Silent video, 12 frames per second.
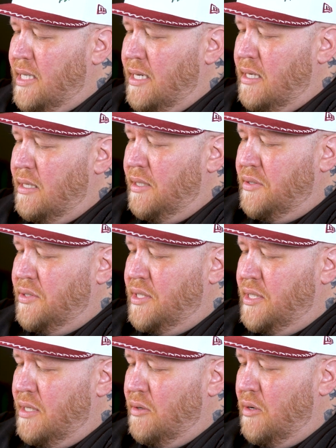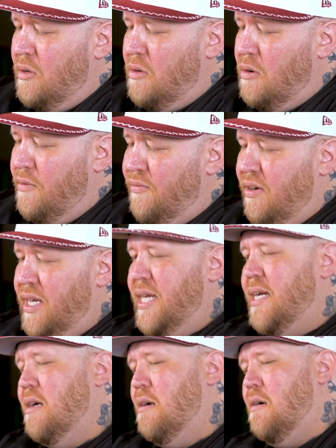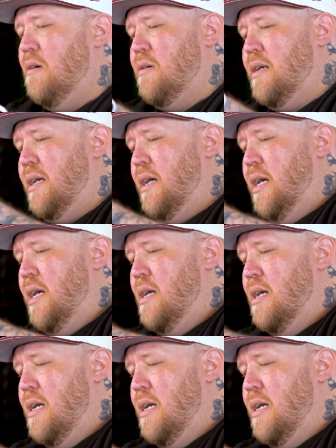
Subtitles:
get another zero over here. Okay.